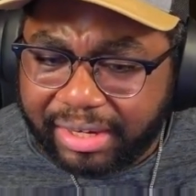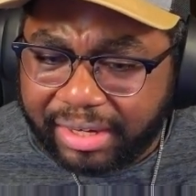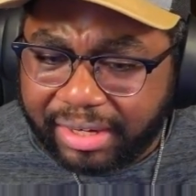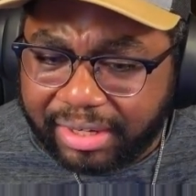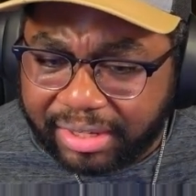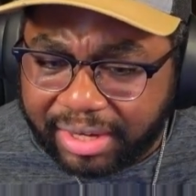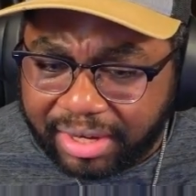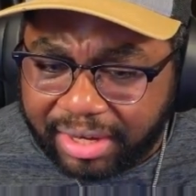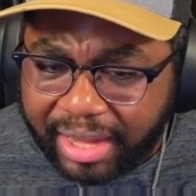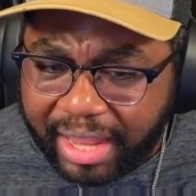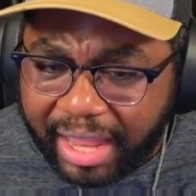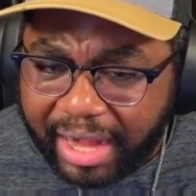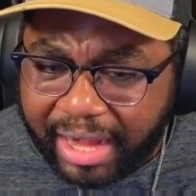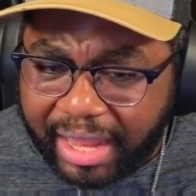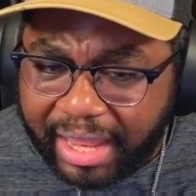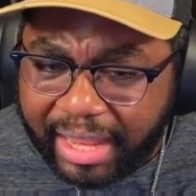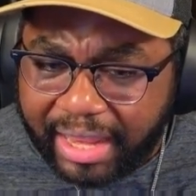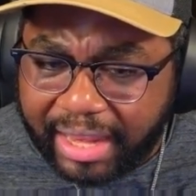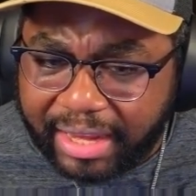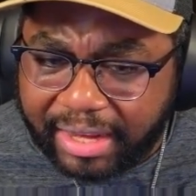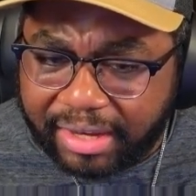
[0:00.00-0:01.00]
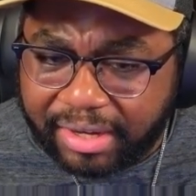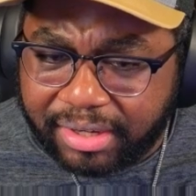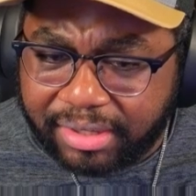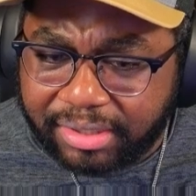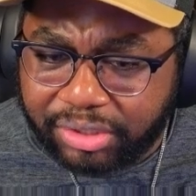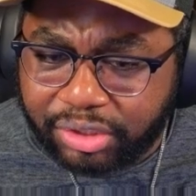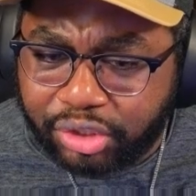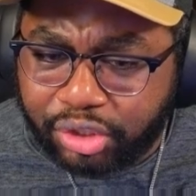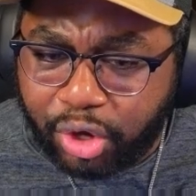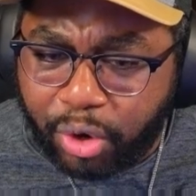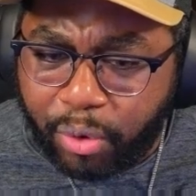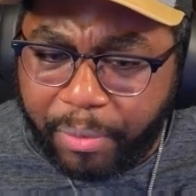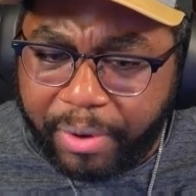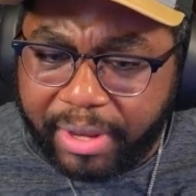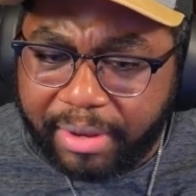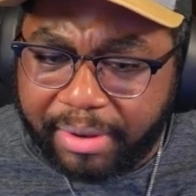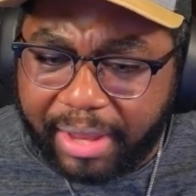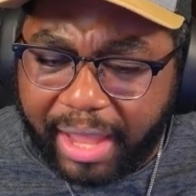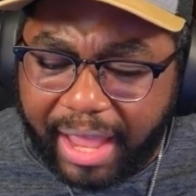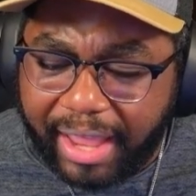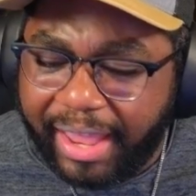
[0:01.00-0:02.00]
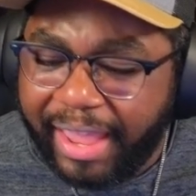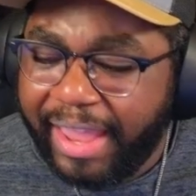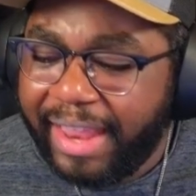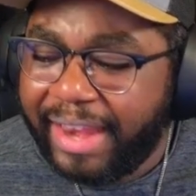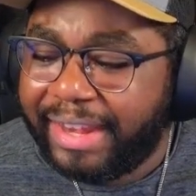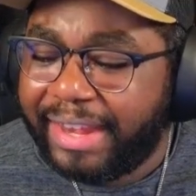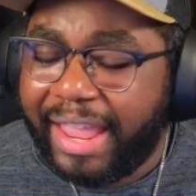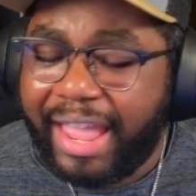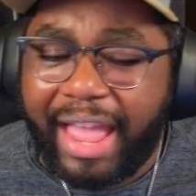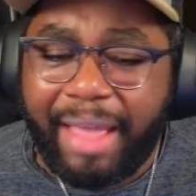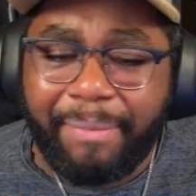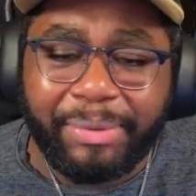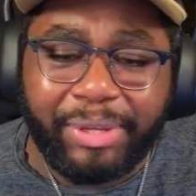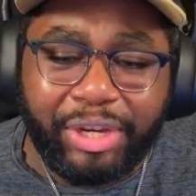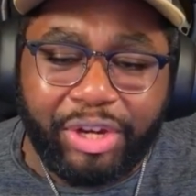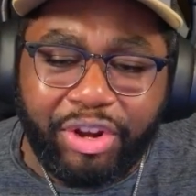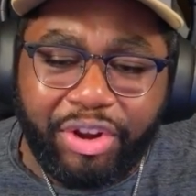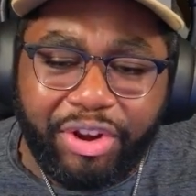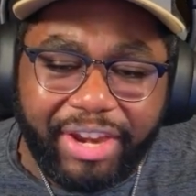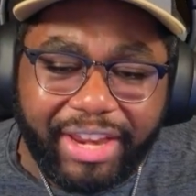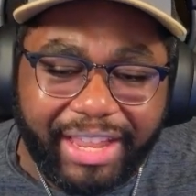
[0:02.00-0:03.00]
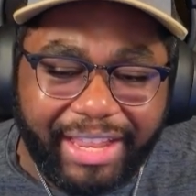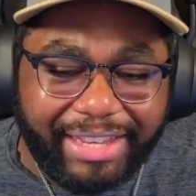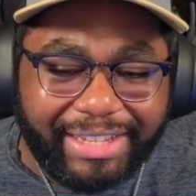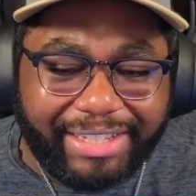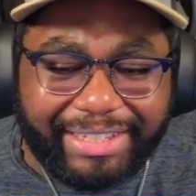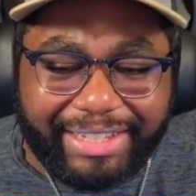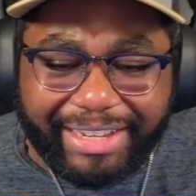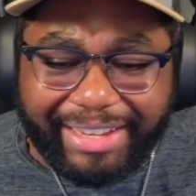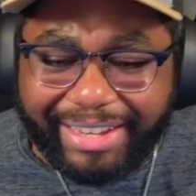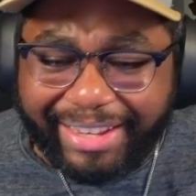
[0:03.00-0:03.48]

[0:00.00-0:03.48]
They're not, like, showing. Now, I'm curious.